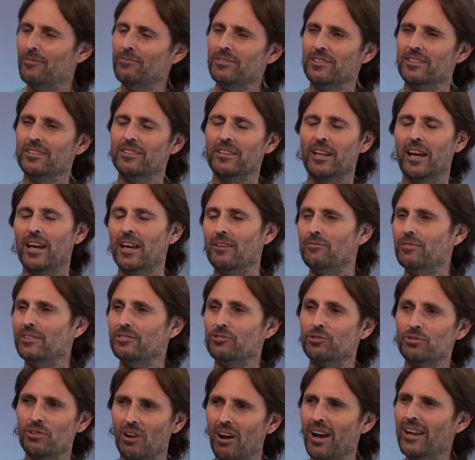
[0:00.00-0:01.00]
haven't they haven't
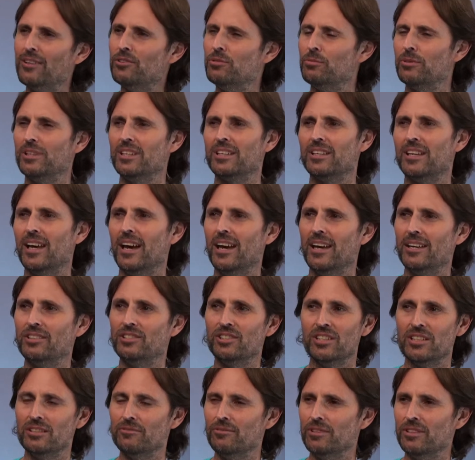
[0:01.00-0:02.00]
tried to engage
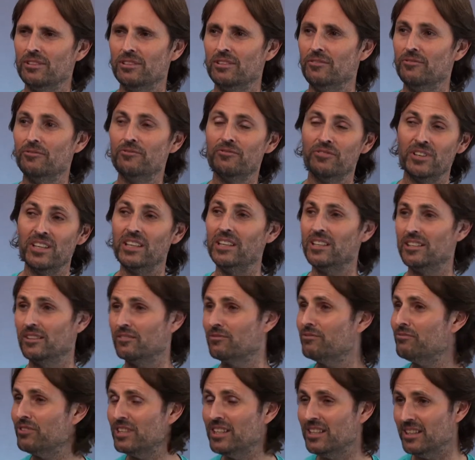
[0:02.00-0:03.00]
even feeling
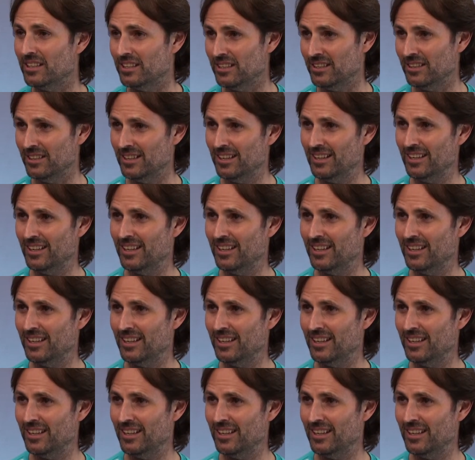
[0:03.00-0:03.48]
fear.